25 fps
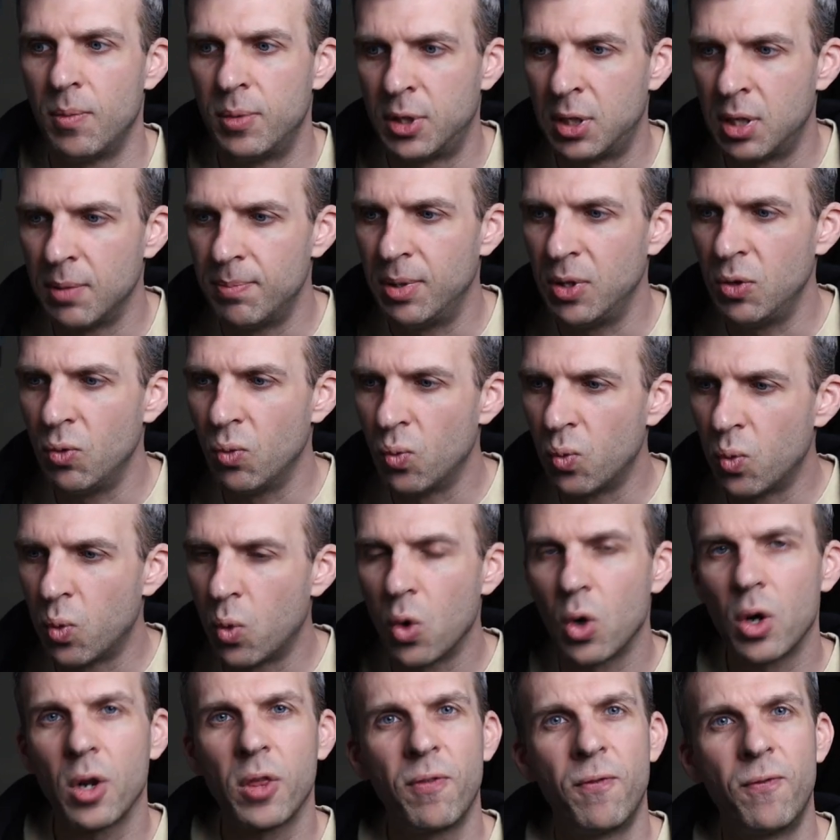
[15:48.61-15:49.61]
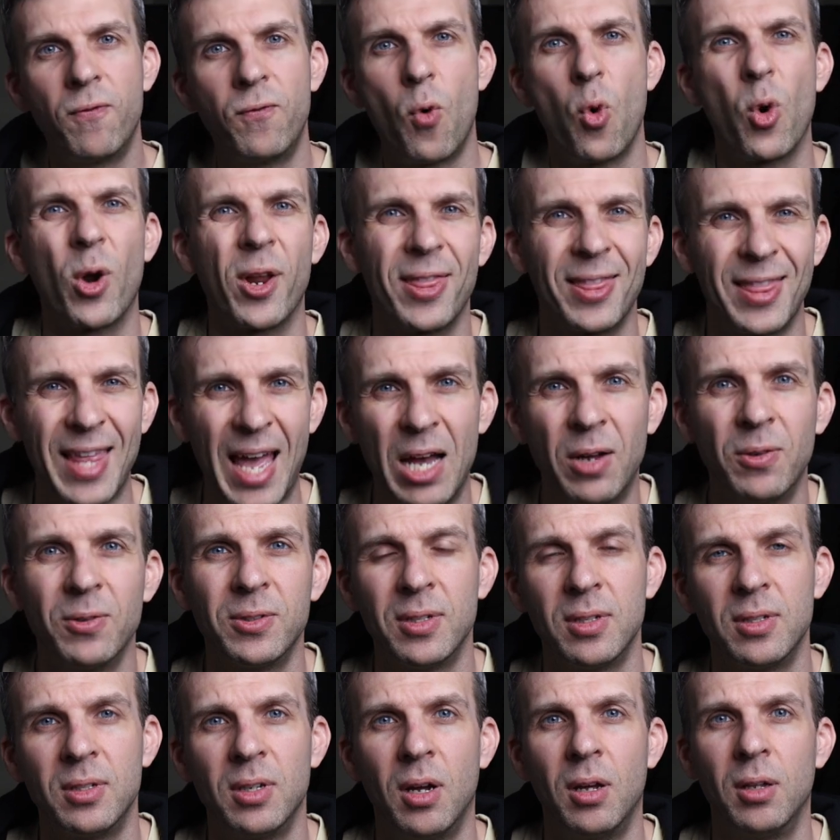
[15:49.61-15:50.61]
to be worth
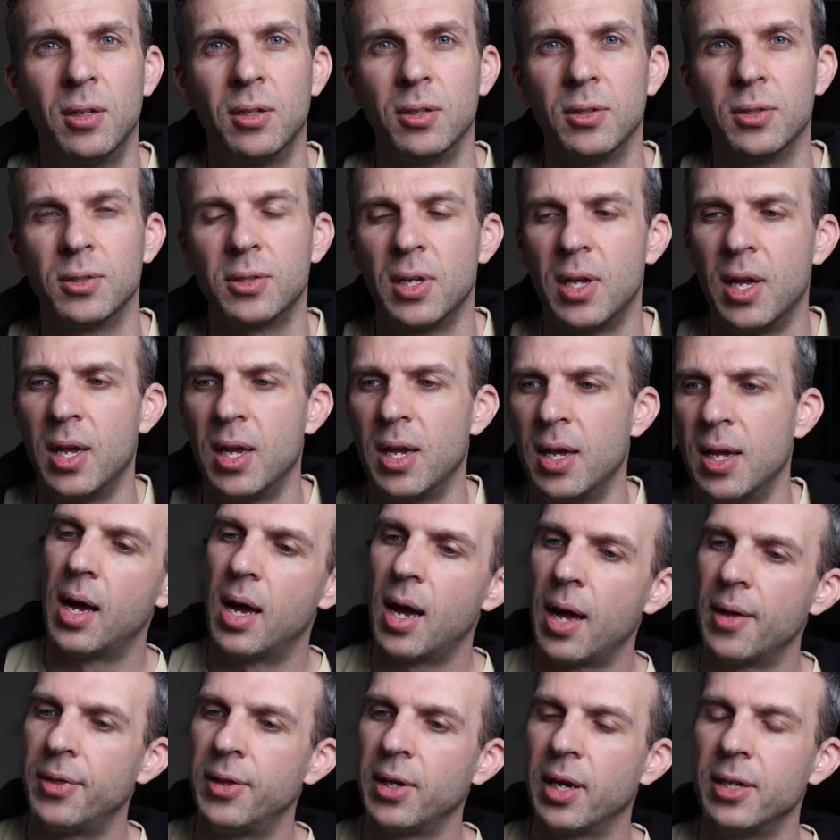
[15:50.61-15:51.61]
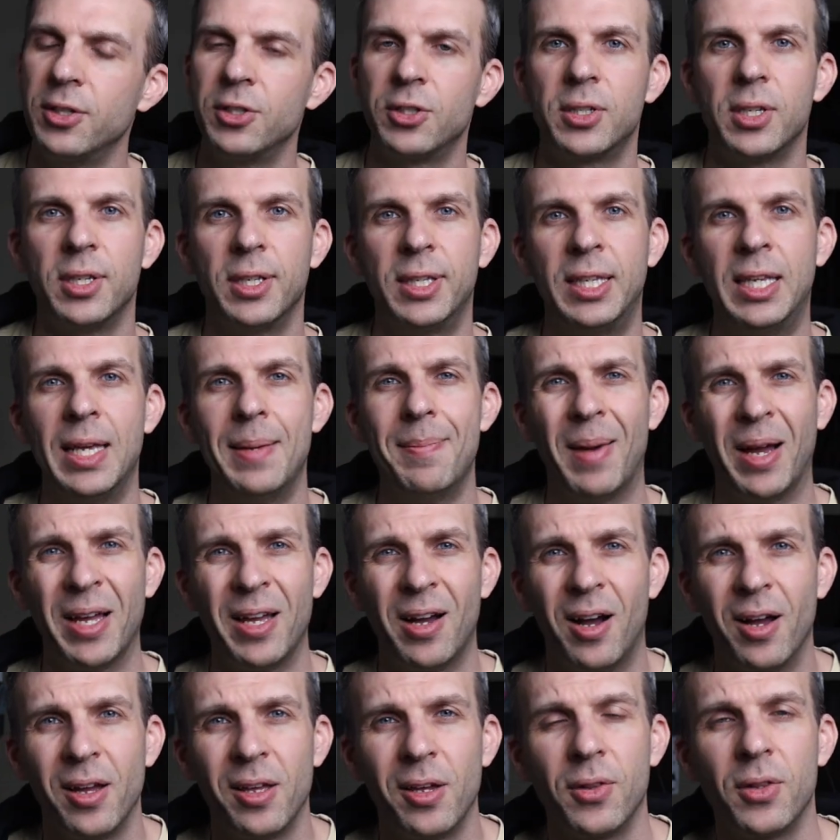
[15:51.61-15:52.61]
$4,000. I think I'm just going to keep my
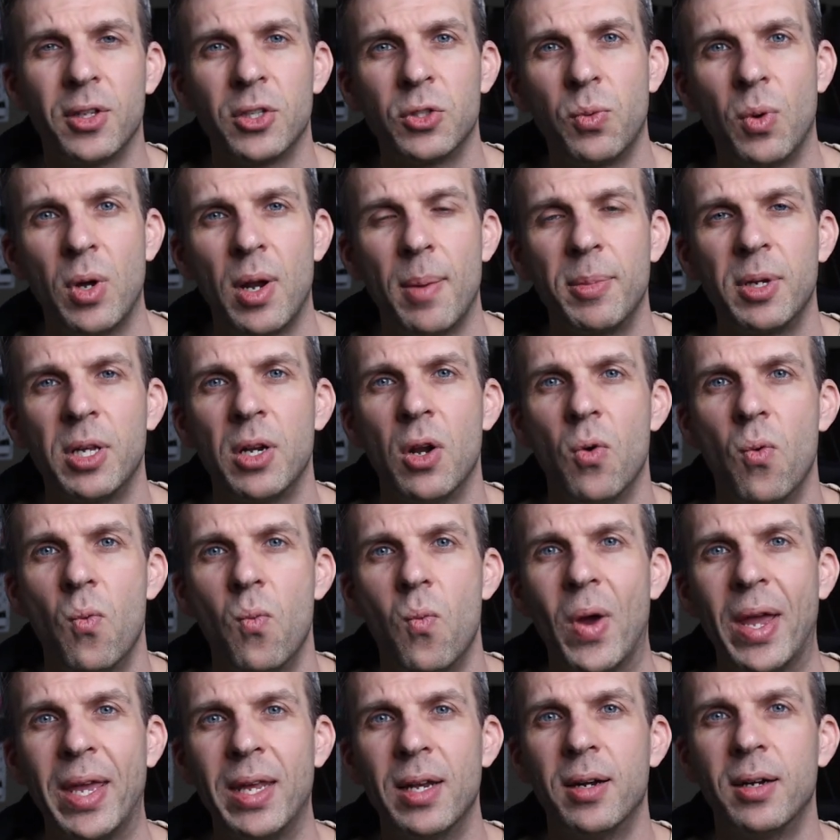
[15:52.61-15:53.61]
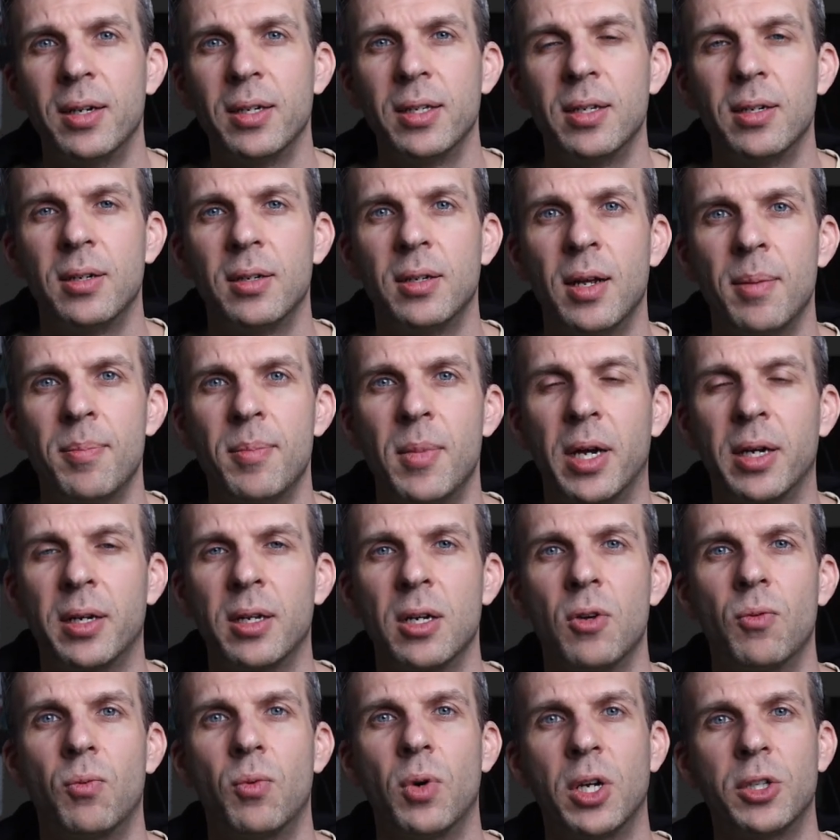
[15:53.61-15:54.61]
eye on this one. I'm going to wait on it. I'm not
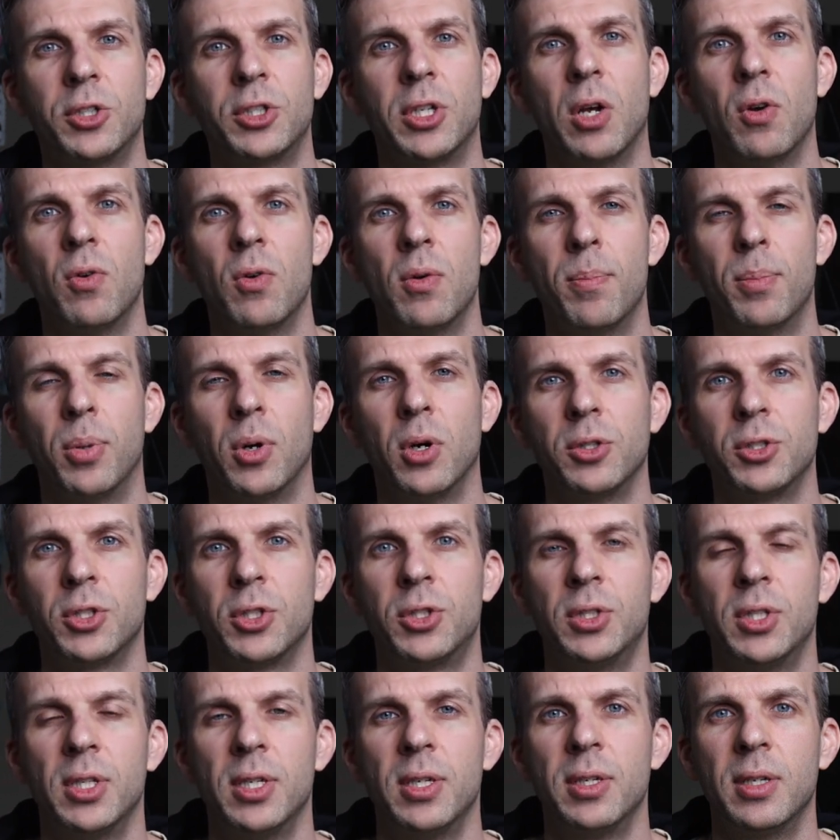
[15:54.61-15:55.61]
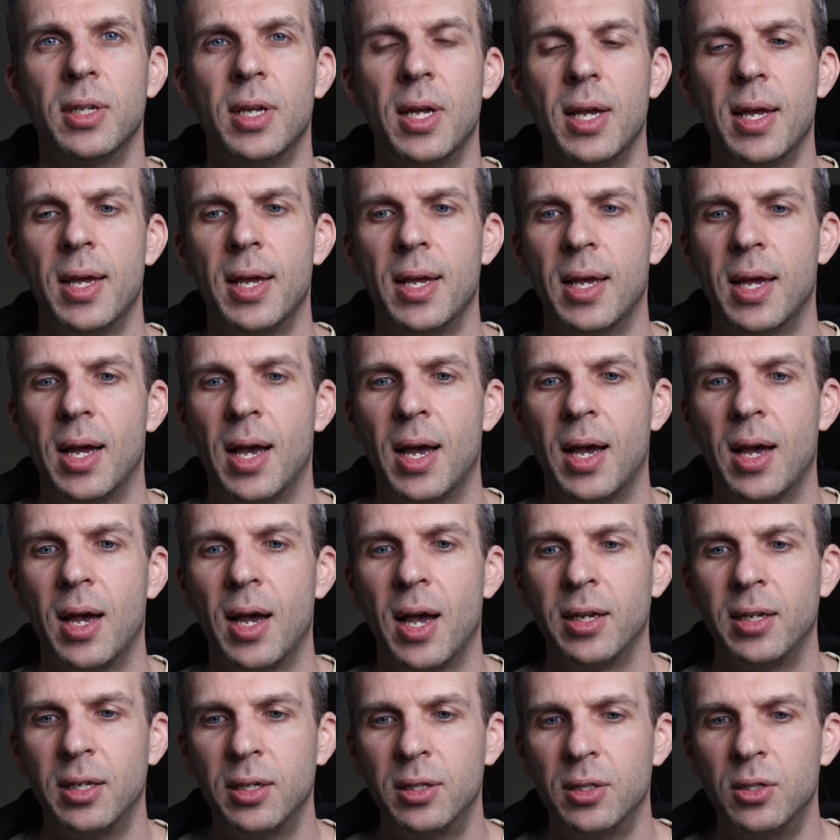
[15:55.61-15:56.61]
going to rush out and purchase it.
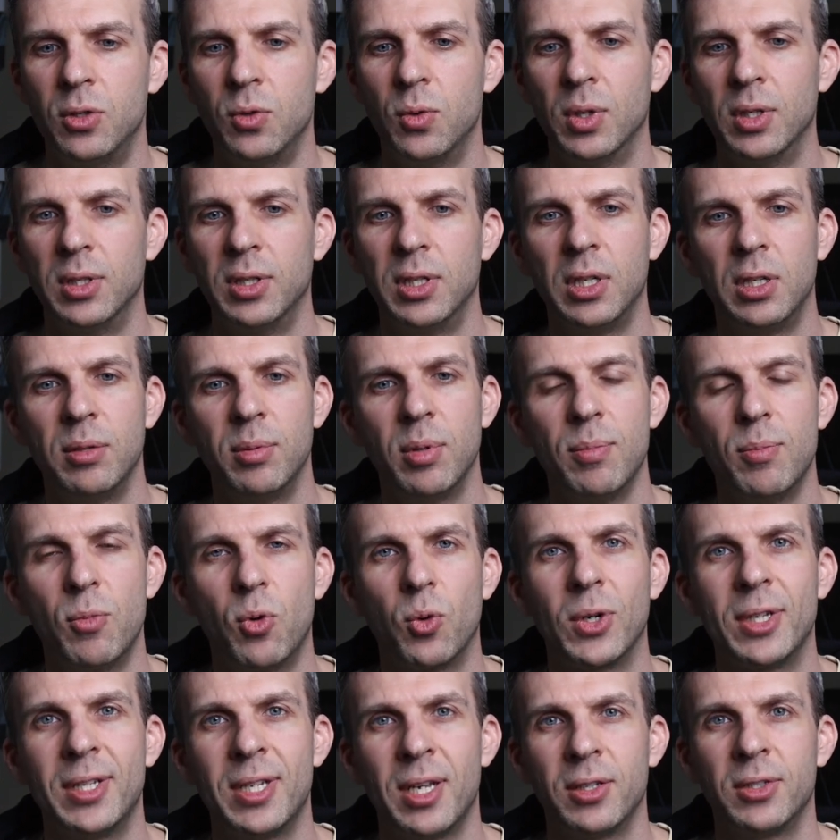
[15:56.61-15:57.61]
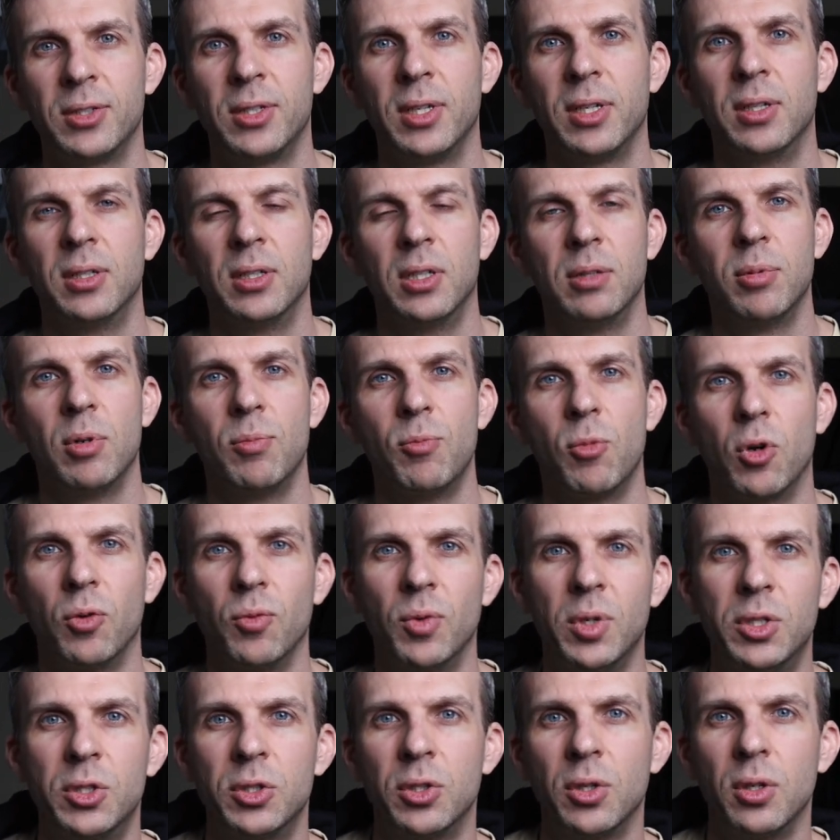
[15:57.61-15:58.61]
I need to do a little bit more testing, a little bit more
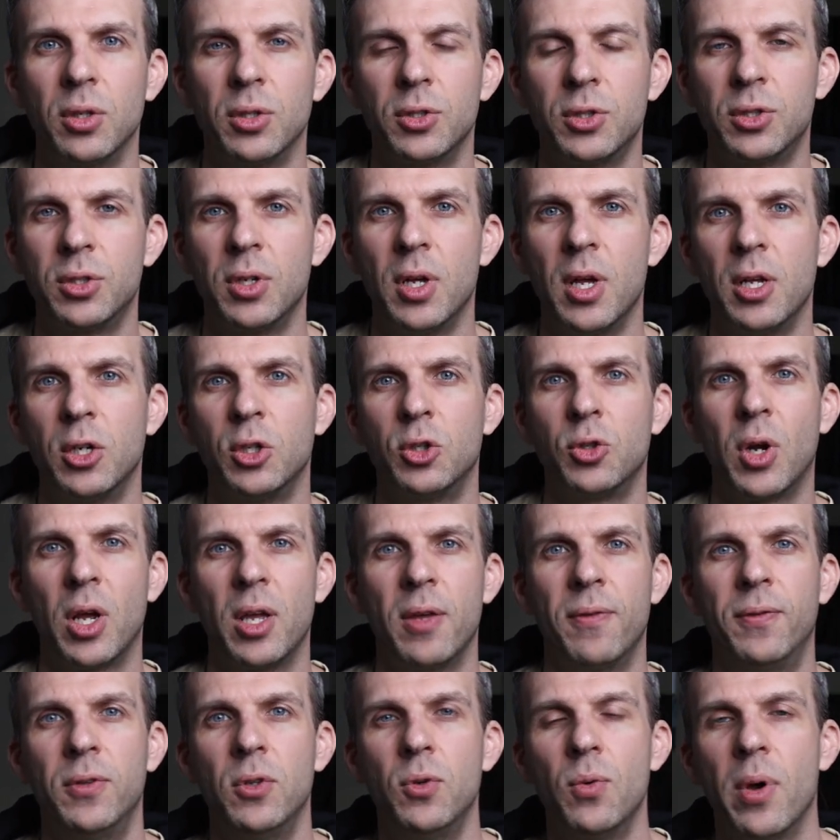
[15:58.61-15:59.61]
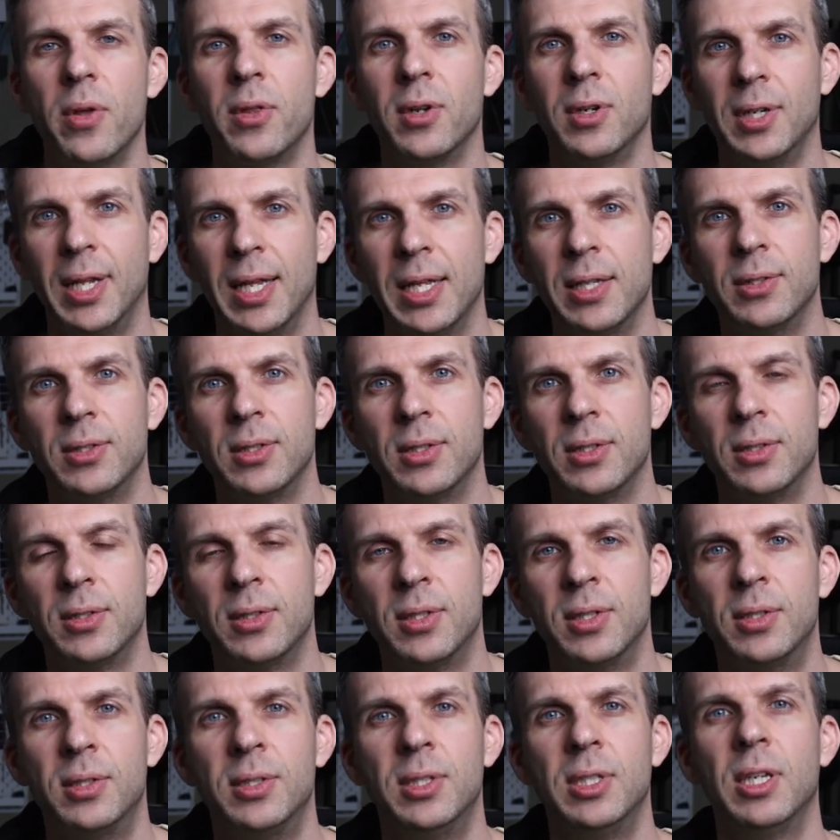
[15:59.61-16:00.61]
research, try a few other lenses
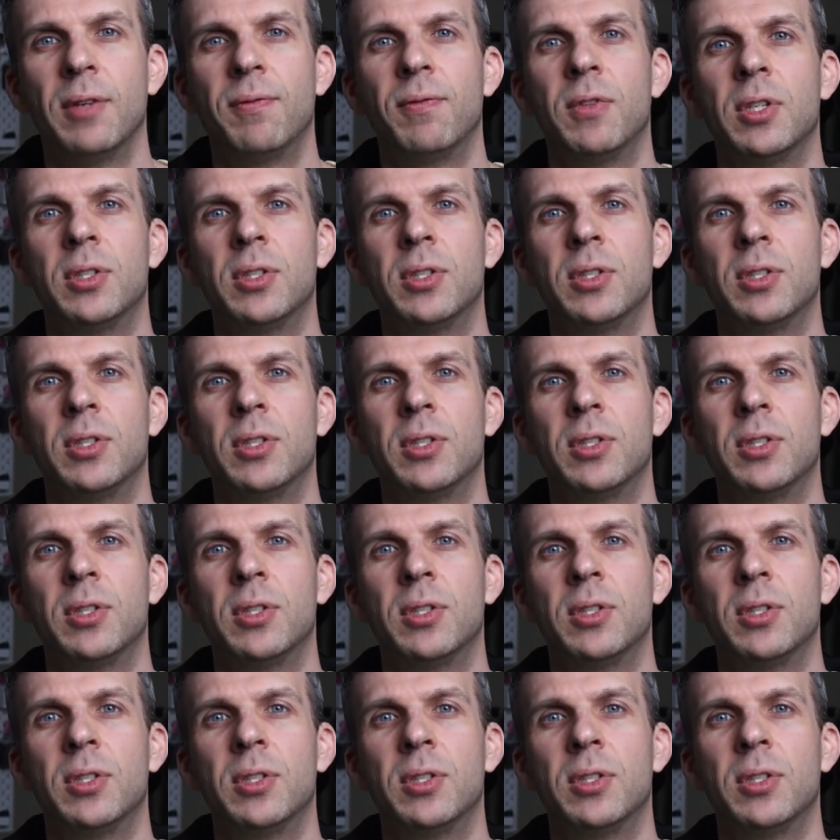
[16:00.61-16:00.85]
to see if